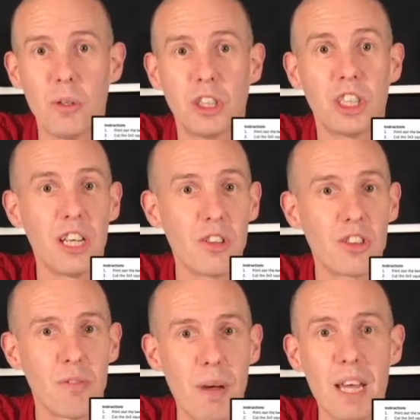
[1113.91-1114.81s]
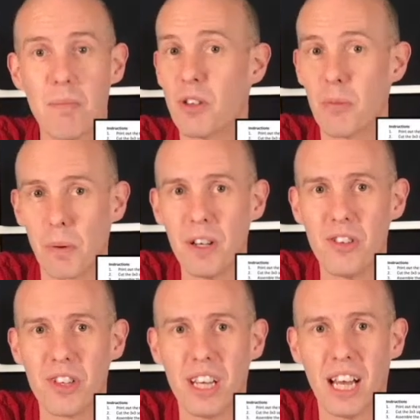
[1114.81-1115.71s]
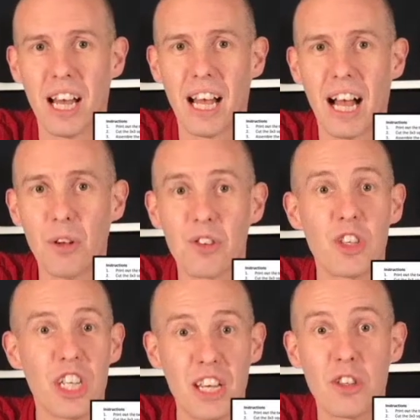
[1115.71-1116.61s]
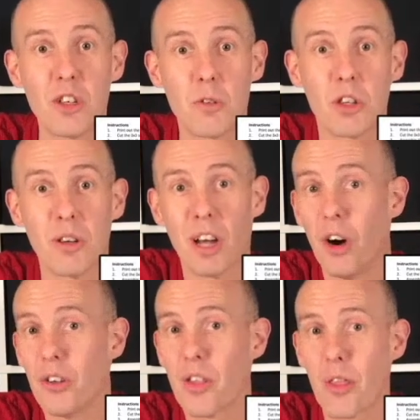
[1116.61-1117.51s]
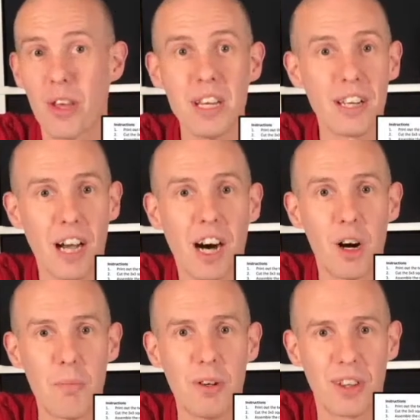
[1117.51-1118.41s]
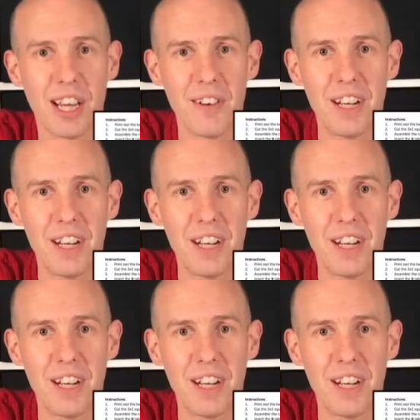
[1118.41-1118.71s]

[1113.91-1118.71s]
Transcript: sheets of paper to print. I'd suggest you do it on thin cardboard though.